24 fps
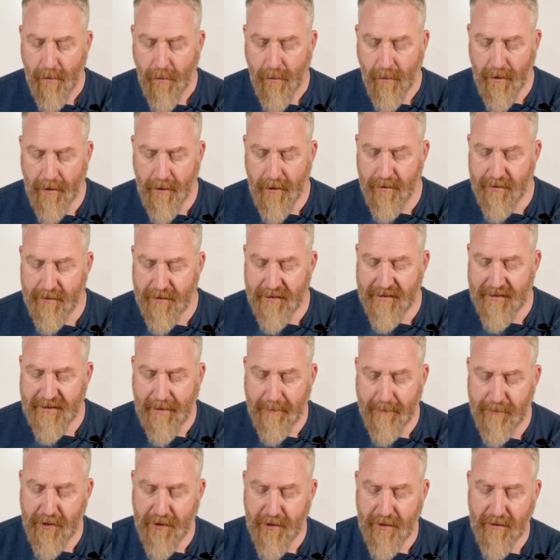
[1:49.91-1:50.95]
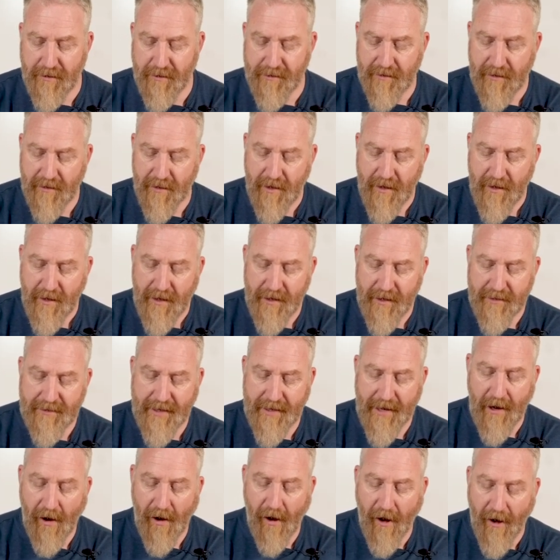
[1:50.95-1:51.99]
One of those exceptions is
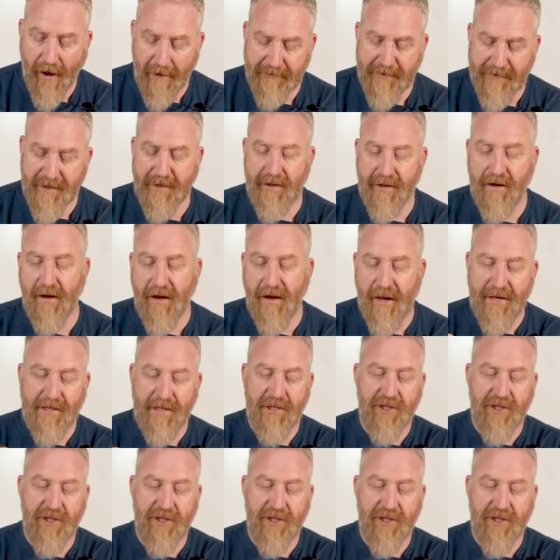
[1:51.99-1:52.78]
that often a